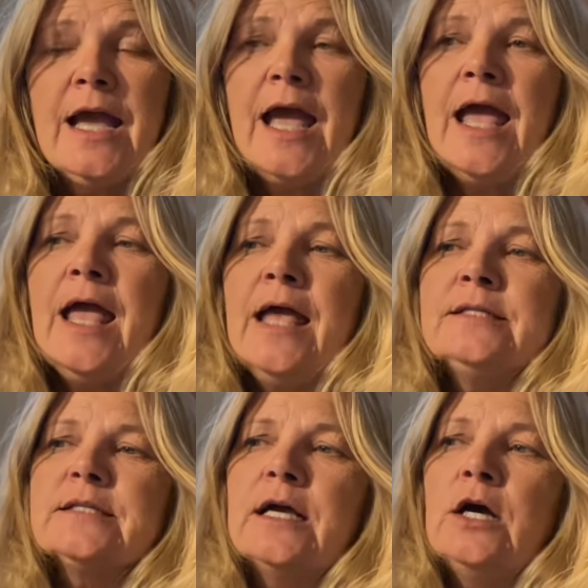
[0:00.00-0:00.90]

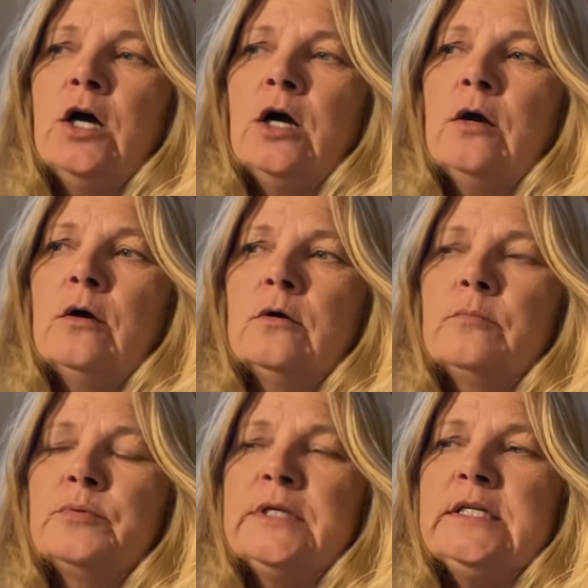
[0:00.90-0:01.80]
and uh,
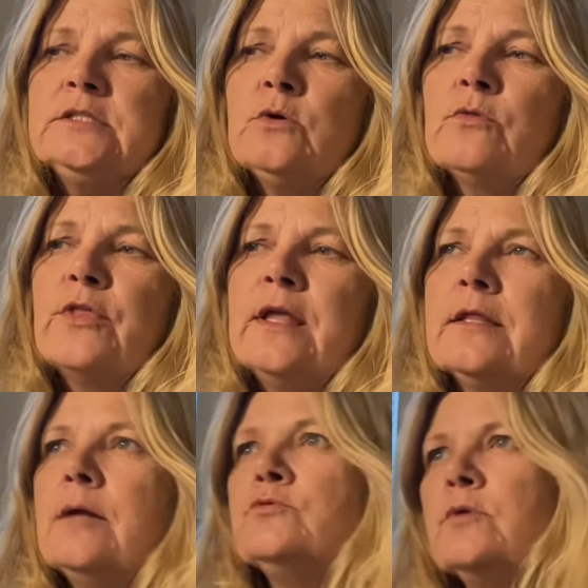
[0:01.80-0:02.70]
please don't think
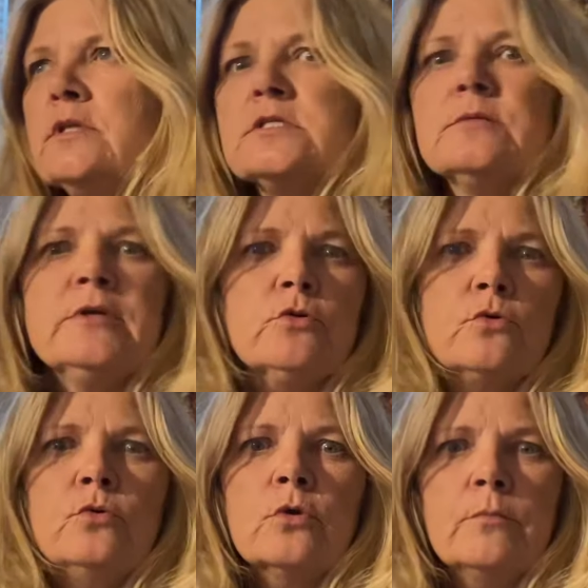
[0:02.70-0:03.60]
that I'm doing this to be
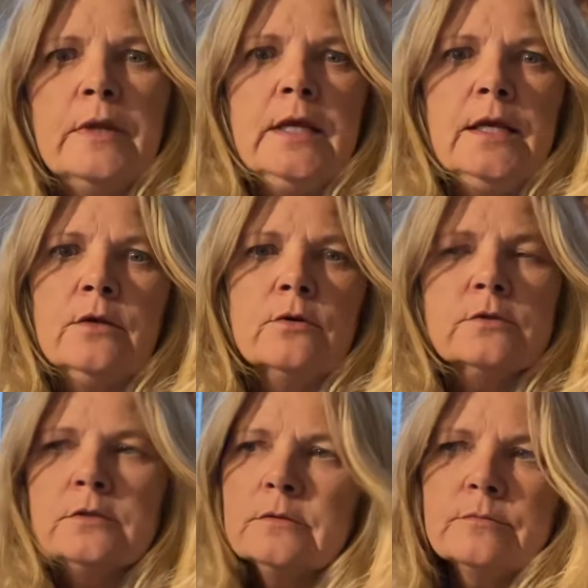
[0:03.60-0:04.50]
cruel or mean or
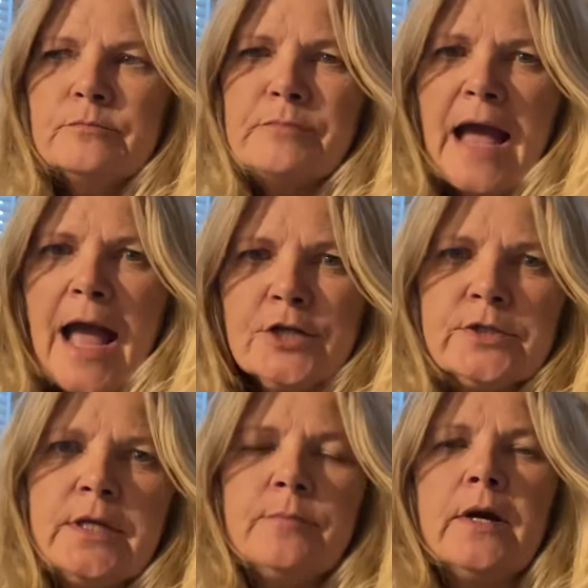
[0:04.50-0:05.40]
to bash
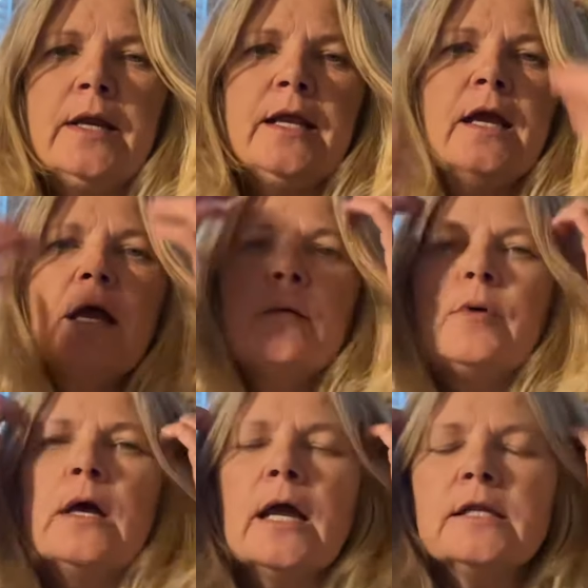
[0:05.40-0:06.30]
anybody,
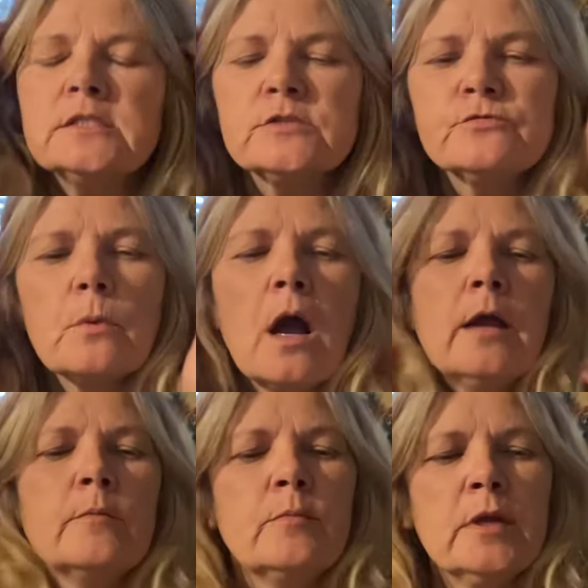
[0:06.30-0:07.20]
but I just, I
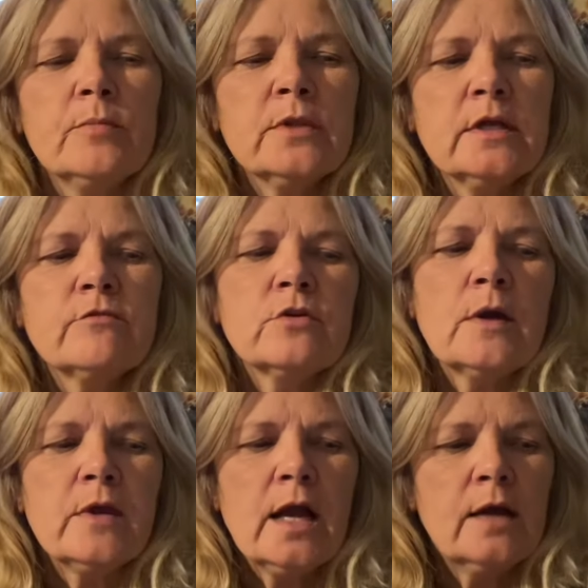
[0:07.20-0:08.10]
am a big believer
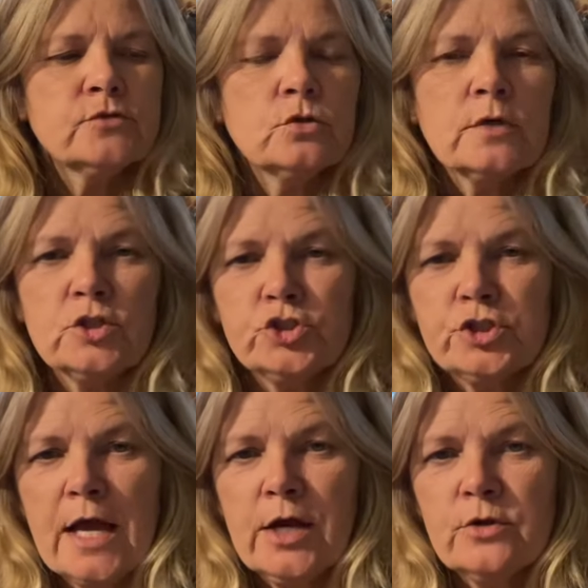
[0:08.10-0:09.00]
that we have to look at the
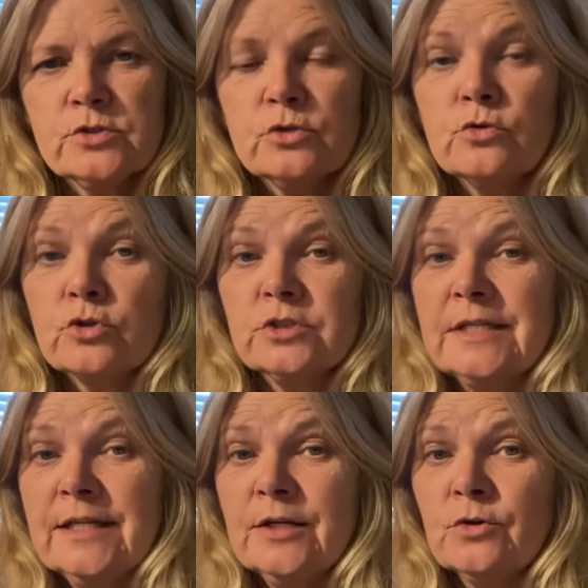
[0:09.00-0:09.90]
shadows in order to
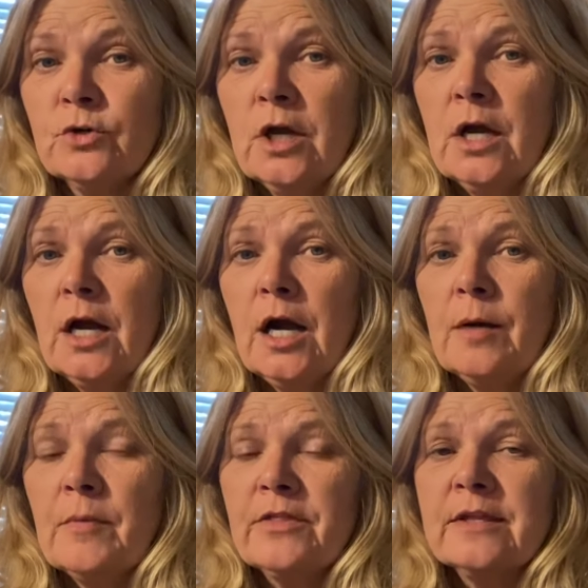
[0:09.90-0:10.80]
heal.
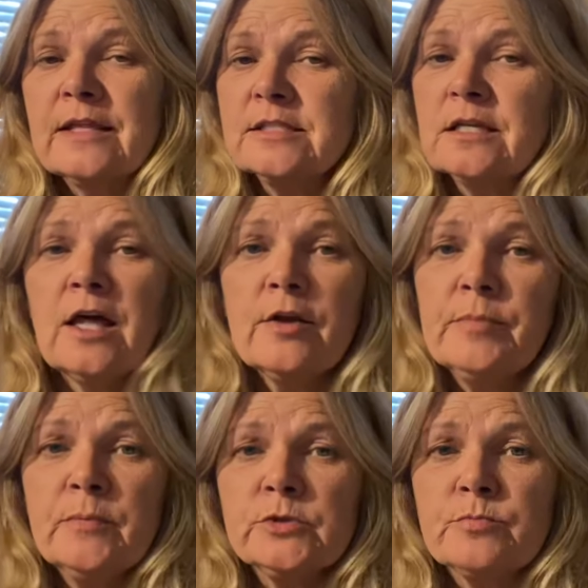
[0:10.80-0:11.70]
Um, I think that's a lot of
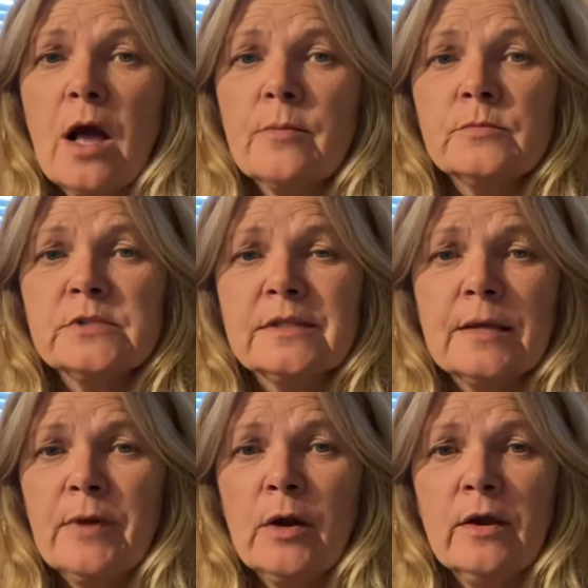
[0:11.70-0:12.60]
people's problems that they
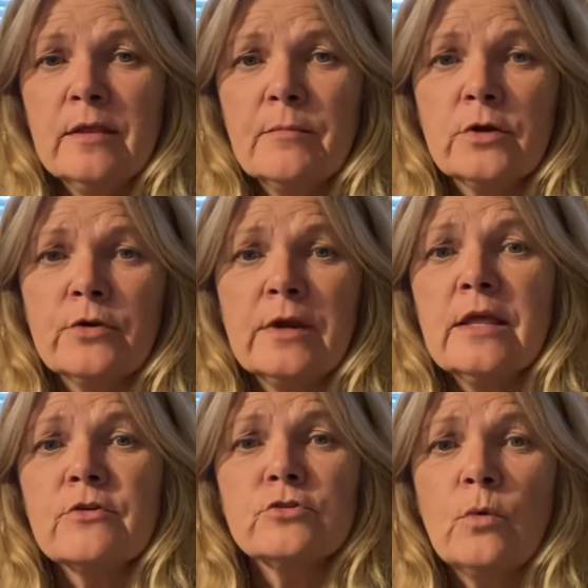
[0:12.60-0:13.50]
bury them
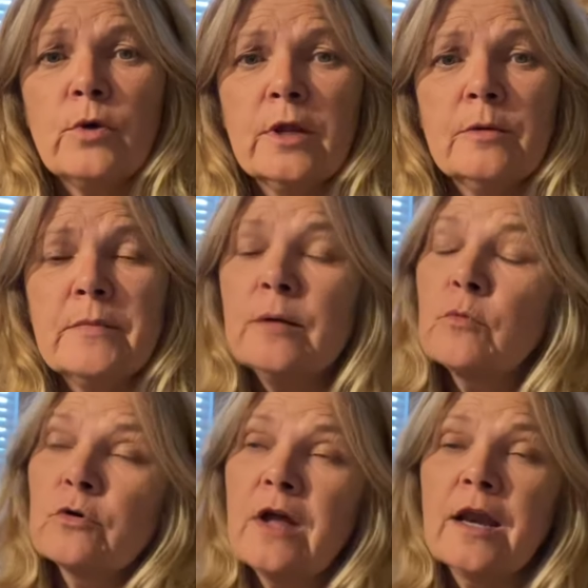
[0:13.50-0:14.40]
underneath or don't want to admit
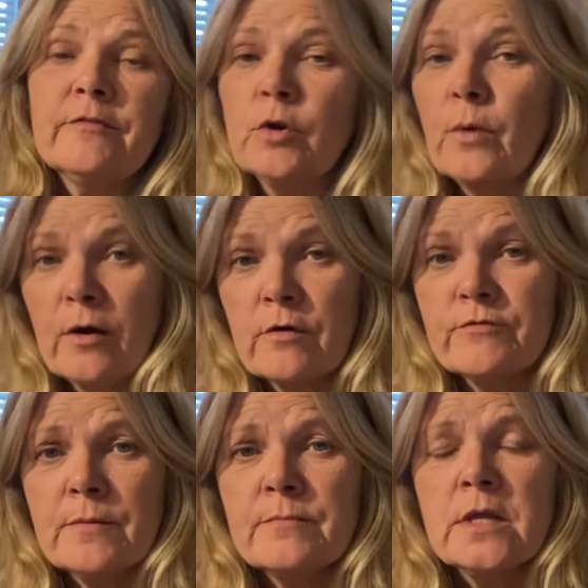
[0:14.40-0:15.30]
them or not even aware of
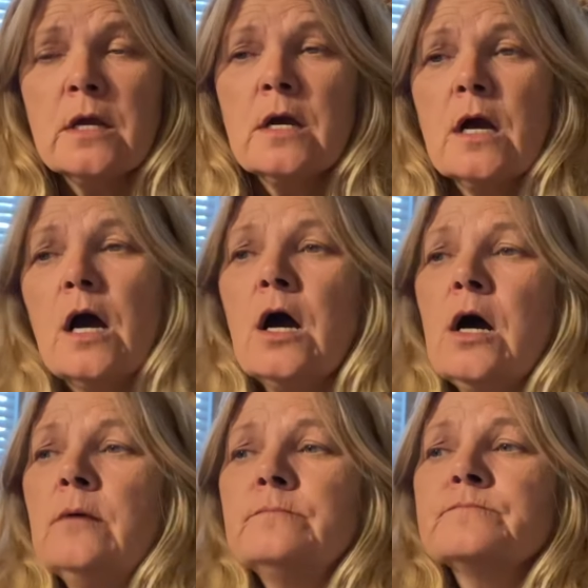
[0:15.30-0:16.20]
them.
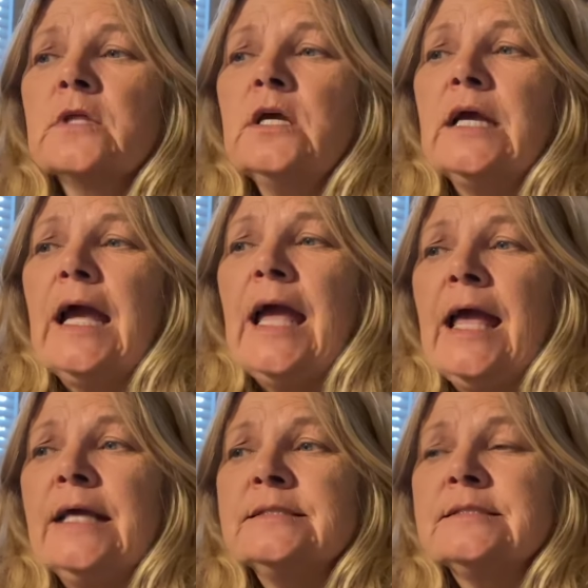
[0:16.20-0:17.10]
Um,
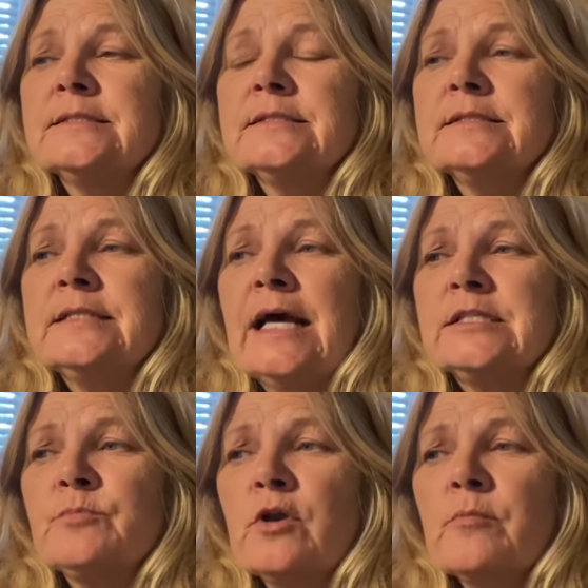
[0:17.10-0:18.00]
and
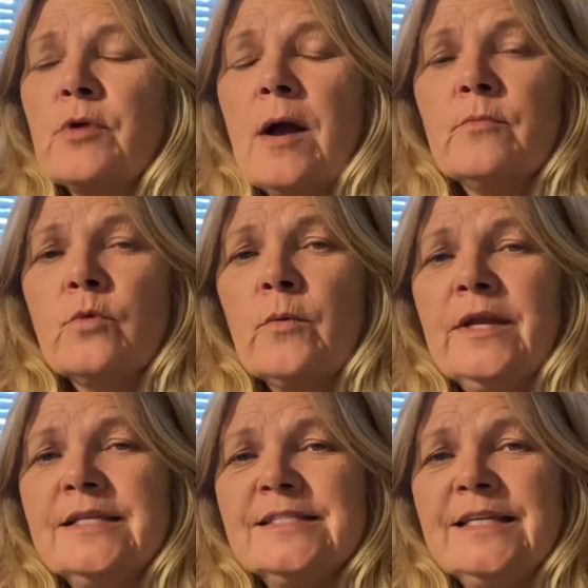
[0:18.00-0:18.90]
that's part of the problem where we
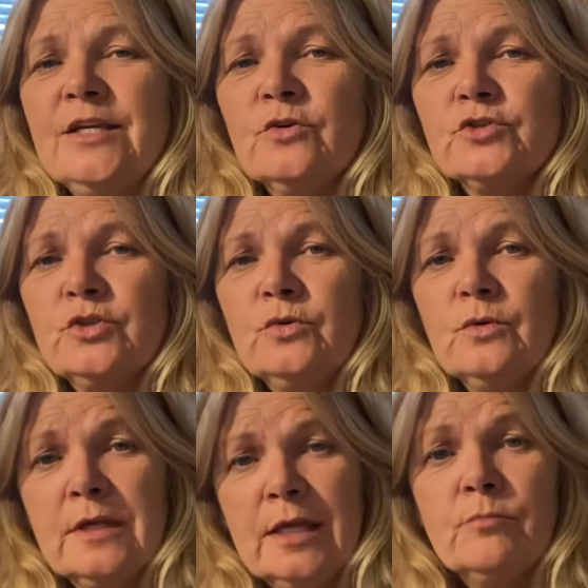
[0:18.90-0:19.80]
need to heal to
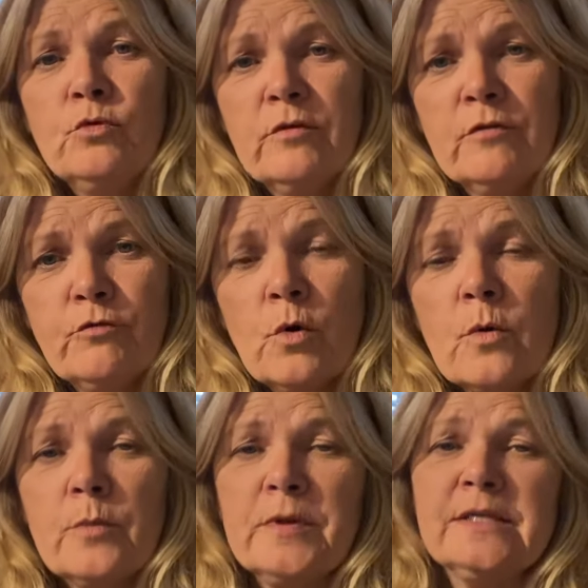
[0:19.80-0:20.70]
keep moving
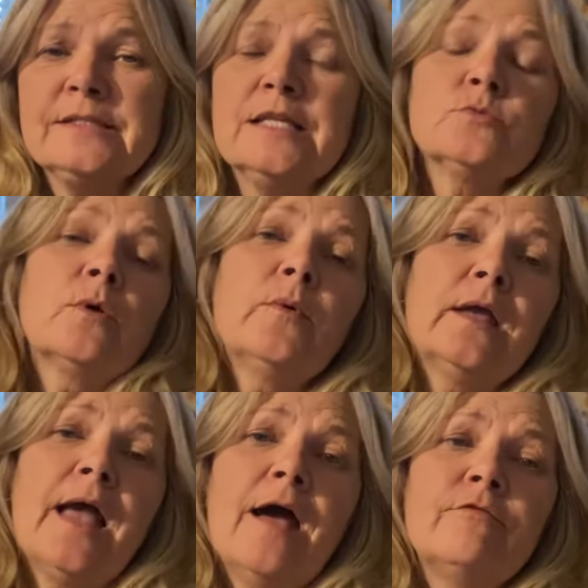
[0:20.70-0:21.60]
forward because that's where we
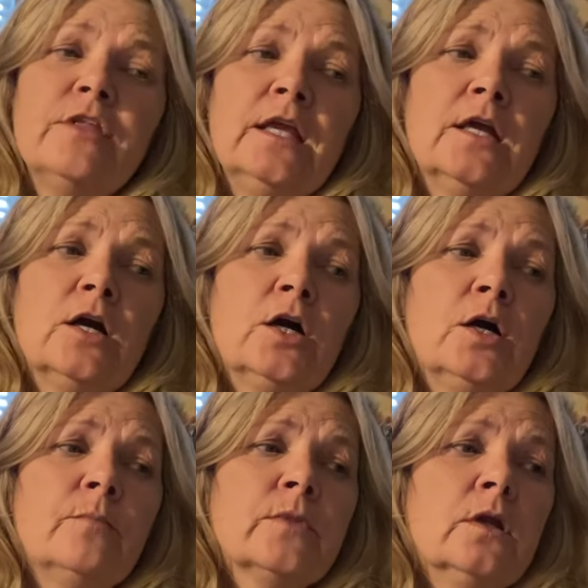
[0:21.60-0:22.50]
have the
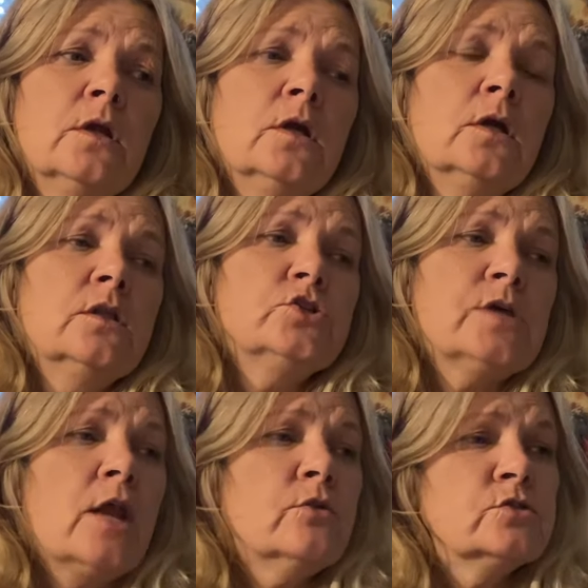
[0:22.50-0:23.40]
um, the
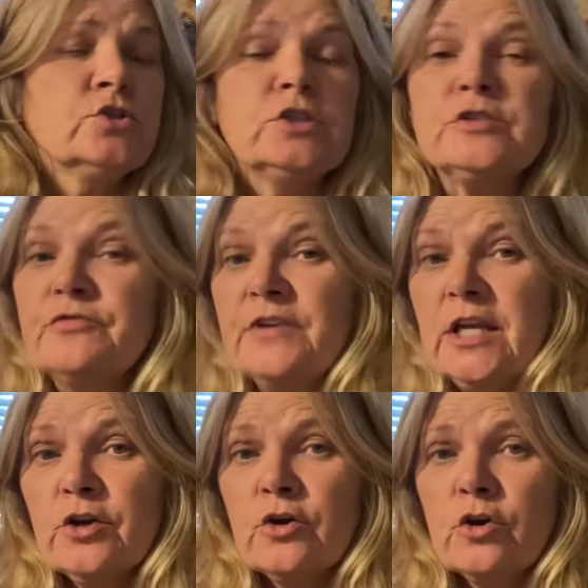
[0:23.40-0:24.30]
shadows, such as
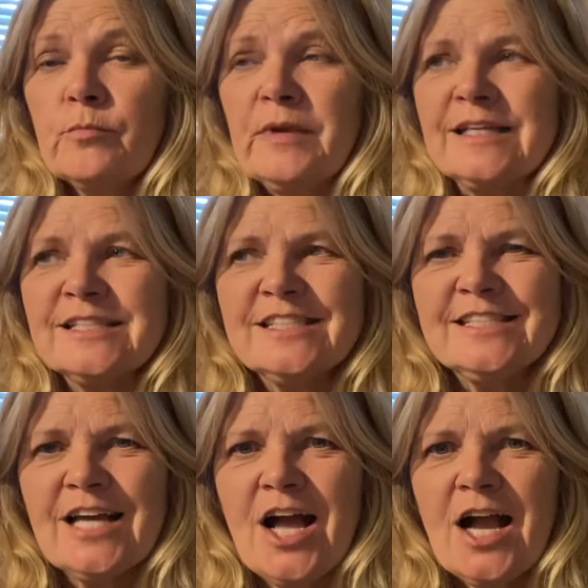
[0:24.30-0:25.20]
fear, being
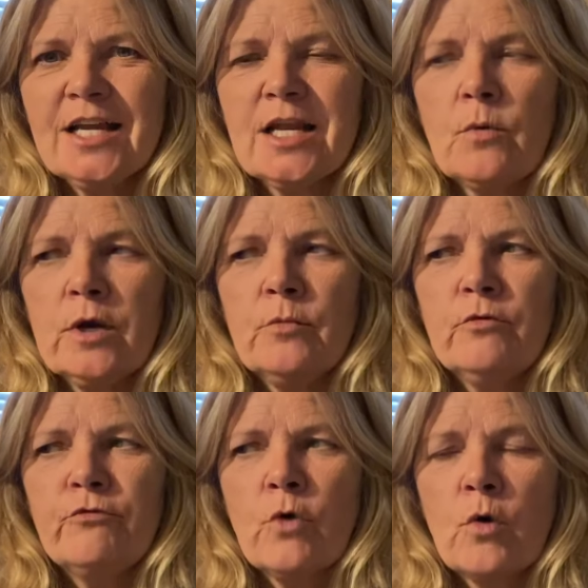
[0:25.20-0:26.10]
stuck, not wanting to move
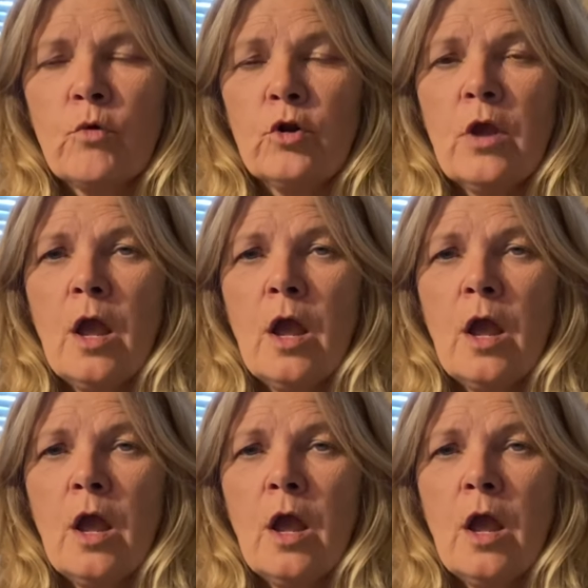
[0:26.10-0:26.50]
forward,